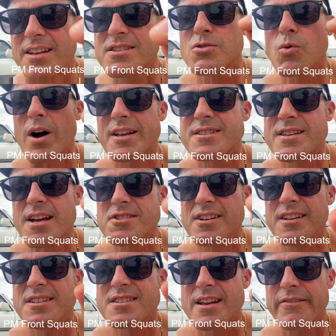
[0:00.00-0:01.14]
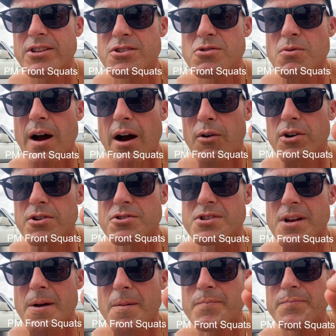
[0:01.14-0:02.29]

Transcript: squat session in 72 hours.